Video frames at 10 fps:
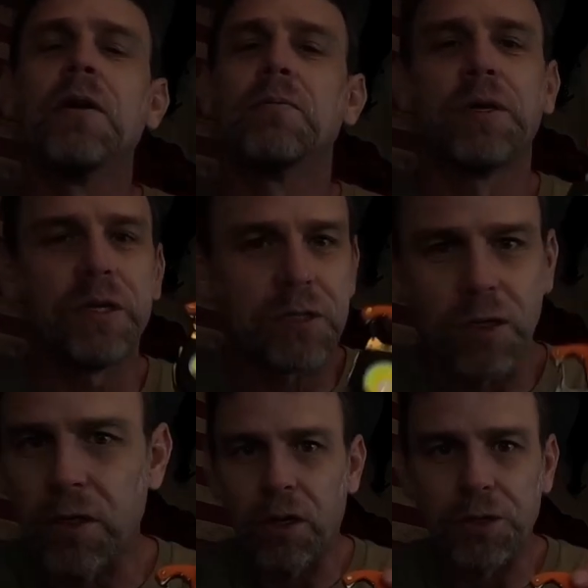But this
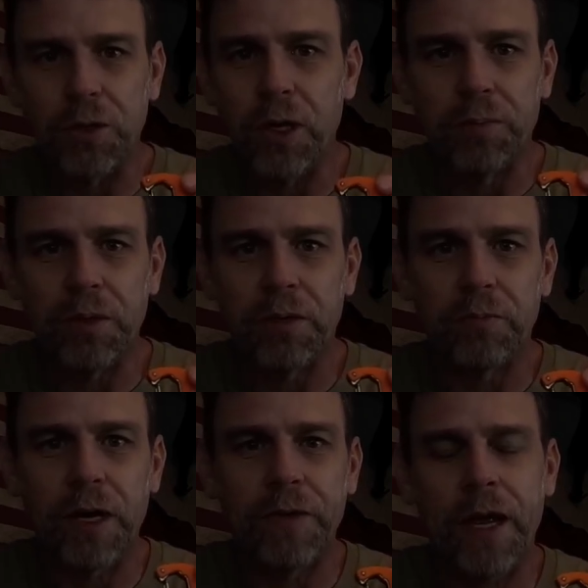also help
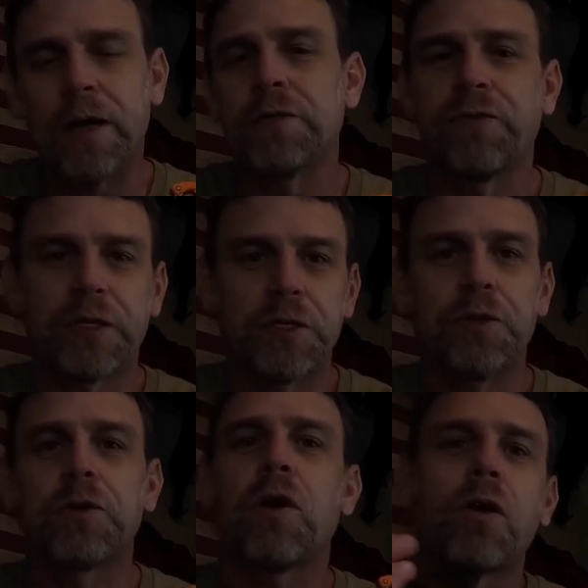around the house, fixing
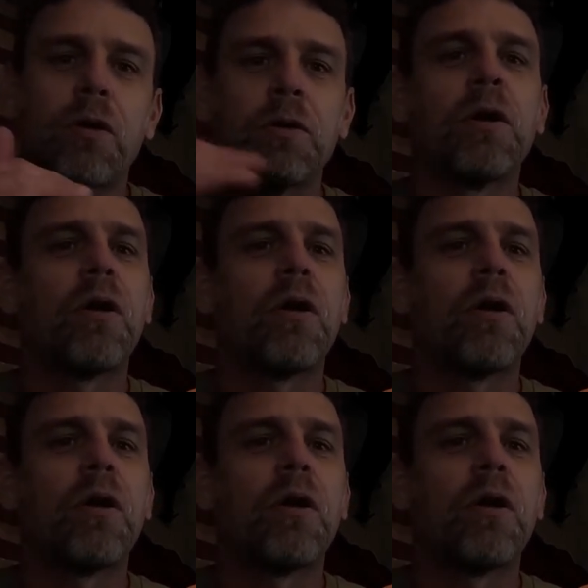your car,